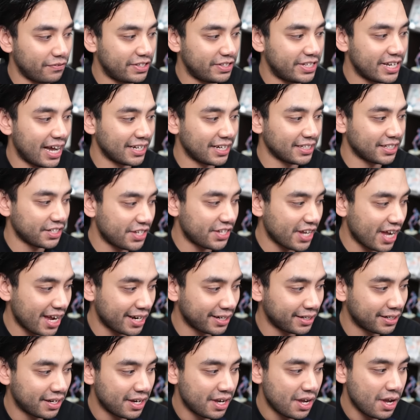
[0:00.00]

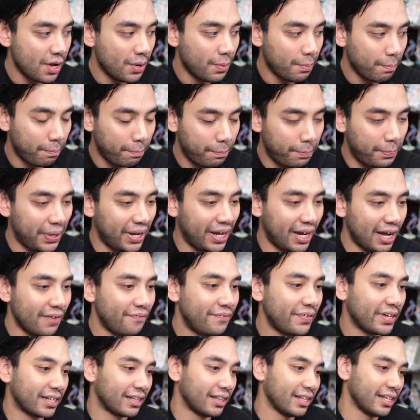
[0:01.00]
Dandadan
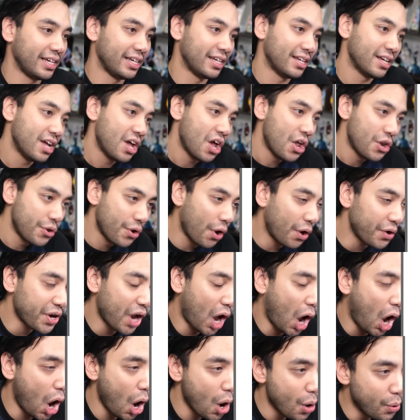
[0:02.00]
perfectly. Not
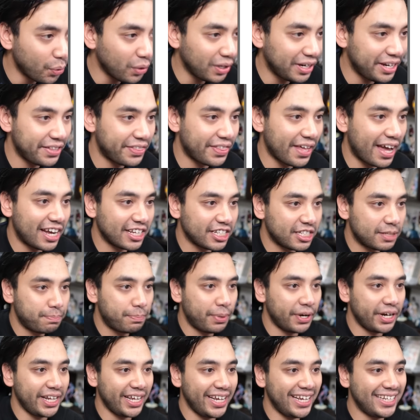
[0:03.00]
only that,
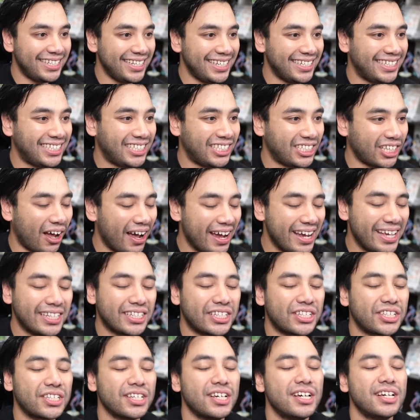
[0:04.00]
but it is
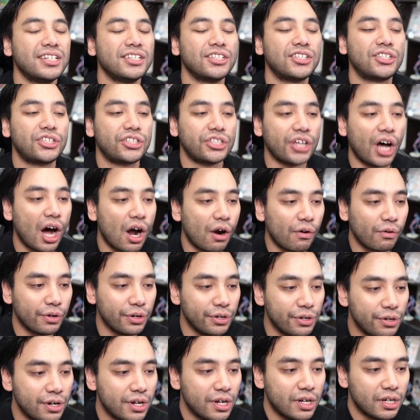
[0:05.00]
Science
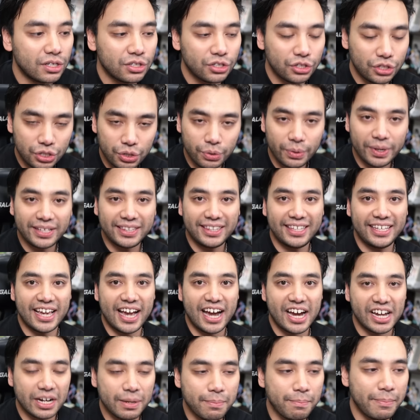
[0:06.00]
Saru doing the
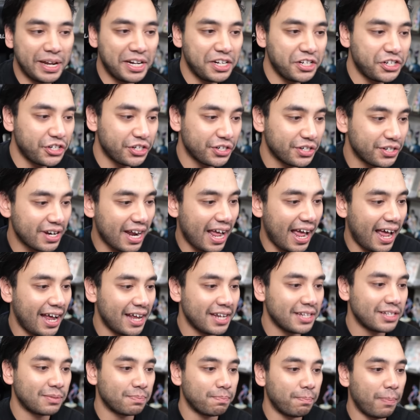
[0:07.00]
animation,
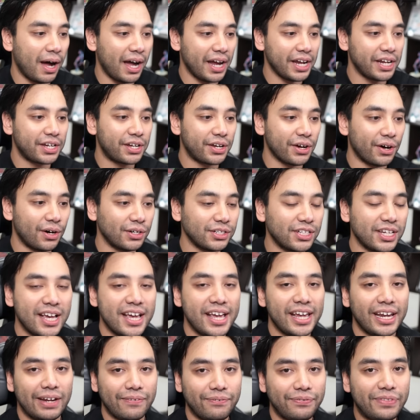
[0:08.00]
and by God,
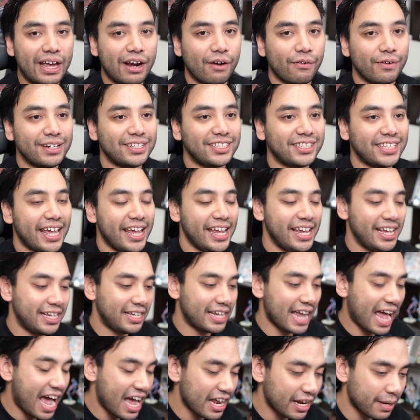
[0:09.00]
if there is an
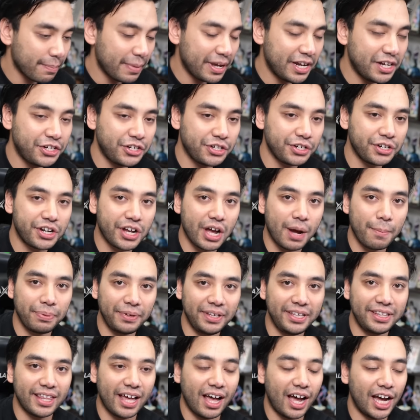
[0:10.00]
animation
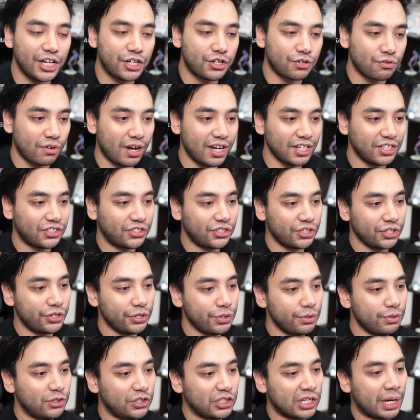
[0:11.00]
company that I trust to
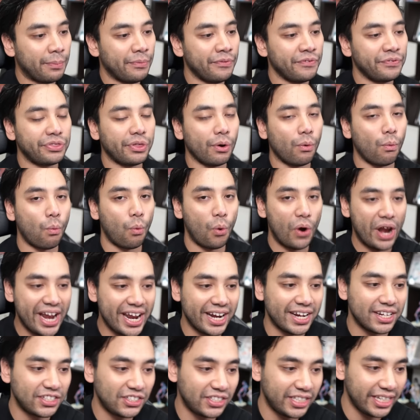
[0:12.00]
do some of the
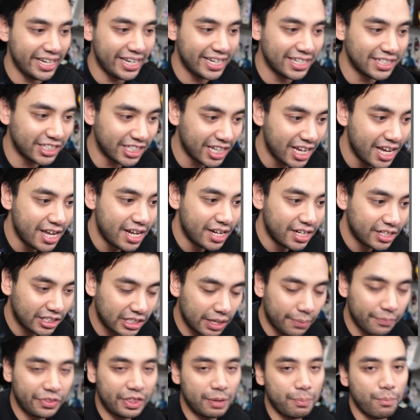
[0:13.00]
weirder scenes,
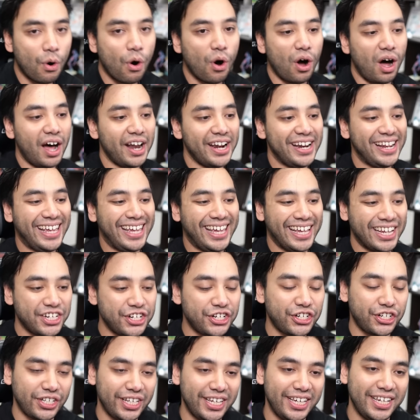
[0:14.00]
some of the more
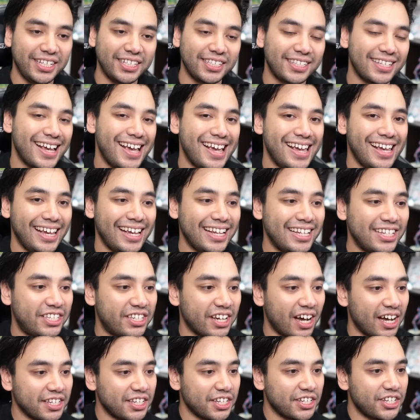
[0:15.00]
unhinged scenes in
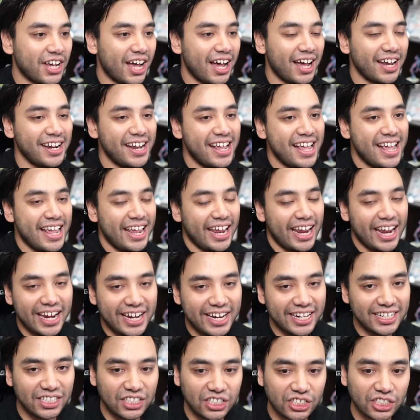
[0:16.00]
Dandadan, it
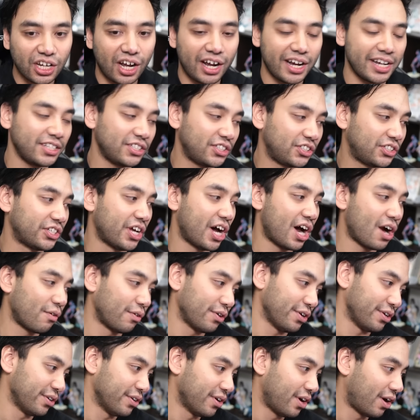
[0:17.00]
is Science
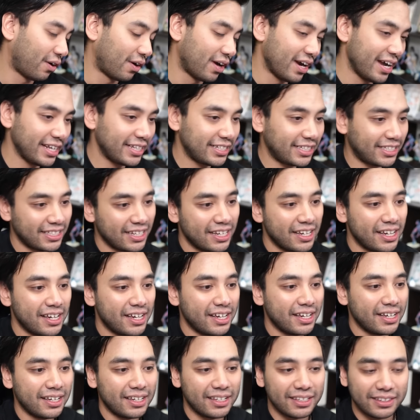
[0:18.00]
Saru, all right?
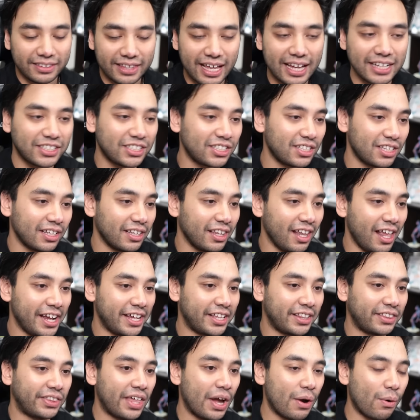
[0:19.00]
That's
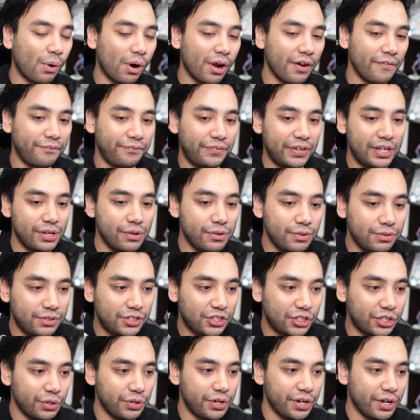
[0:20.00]
like, there were a few
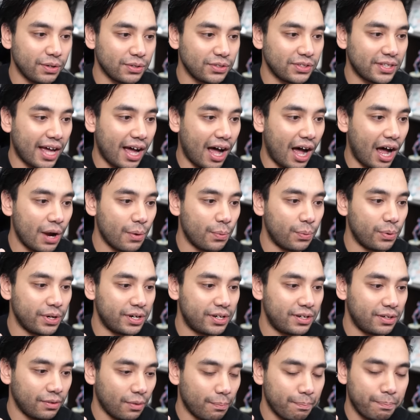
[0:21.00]
studios that I
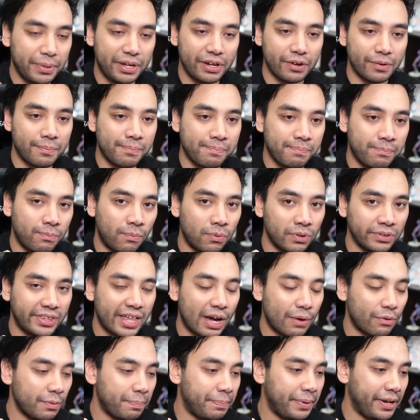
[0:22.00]
would be on,
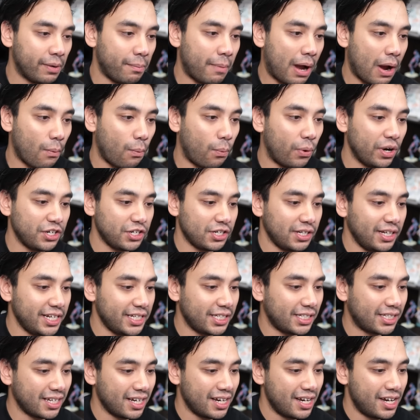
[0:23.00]
that would be on my wish
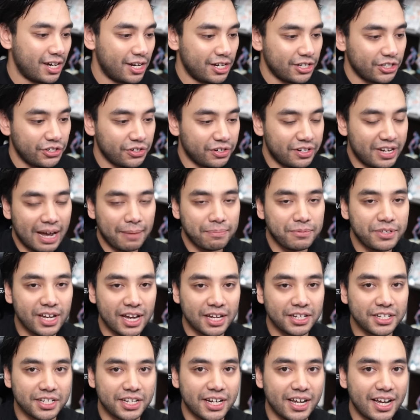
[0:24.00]
list to adapt
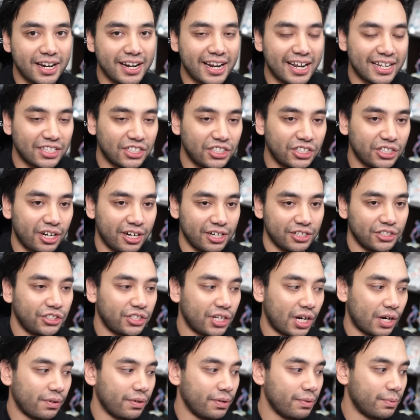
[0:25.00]
Dandadan, and Science
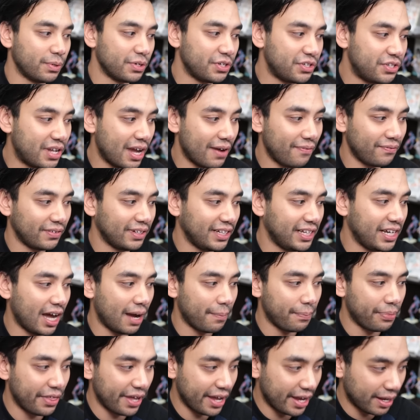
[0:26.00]
Saru were definitely
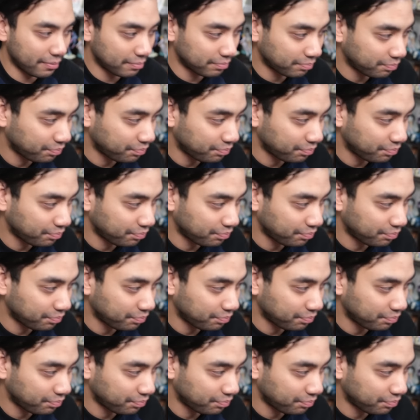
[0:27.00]
up there.